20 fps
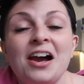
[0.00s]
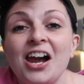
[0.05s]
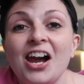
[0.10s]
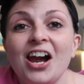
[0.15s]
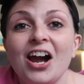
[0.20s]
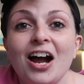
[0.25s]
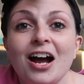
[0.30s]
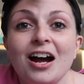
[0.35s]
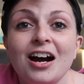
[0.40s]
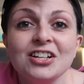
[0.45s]

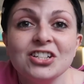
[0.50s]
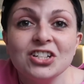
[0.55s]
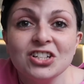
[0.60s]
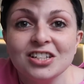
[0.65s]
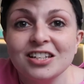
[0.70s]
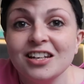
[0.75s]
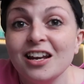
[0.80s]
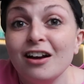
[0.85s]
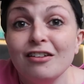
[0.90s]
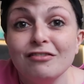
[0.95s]
I just
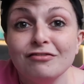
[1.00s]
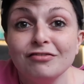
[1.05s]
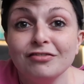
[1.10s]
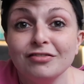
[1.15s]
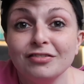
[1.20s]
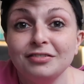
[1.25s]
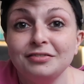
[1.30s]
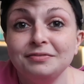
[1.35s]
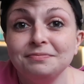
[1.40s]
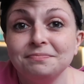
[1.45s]
love
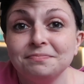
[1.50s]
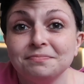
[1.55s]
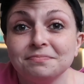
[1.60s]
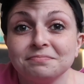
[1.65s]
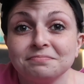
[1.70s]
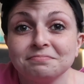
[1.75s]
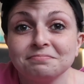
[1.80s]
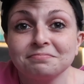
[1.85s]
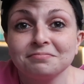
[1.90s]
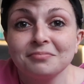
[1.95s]

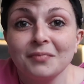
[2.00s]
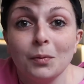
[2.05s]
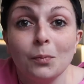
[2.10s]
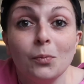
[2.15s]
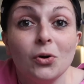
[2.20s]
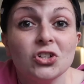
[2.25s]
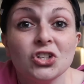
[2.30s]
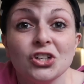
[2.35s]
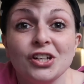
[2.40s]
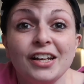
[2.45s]

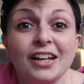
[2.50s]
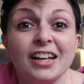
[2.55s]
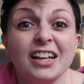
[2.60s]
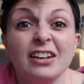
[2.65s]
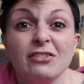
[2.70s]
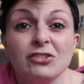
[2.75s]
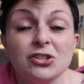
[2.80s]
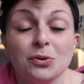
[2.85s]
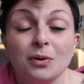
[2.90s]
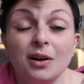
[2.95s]
watching it. It
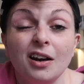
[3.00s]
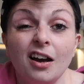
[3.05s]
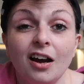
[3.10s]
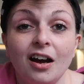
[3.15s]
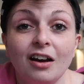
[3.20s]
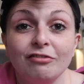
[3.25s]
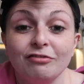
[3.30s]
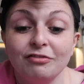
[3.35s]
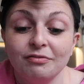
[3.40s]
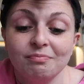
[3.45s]
gives you a
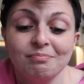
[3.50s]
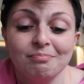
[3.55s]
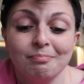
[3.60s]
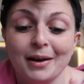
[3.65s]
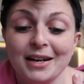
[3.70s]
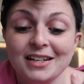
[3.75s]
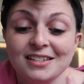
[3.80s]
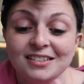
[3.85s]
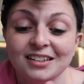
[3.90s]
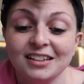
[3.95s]
laugh
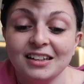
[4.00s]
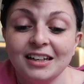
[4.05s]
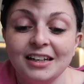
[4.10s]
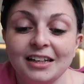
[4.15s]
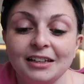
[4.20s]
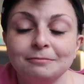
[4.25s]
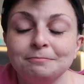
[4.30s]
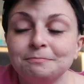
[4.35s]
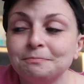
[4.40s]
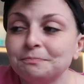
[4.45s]
basically.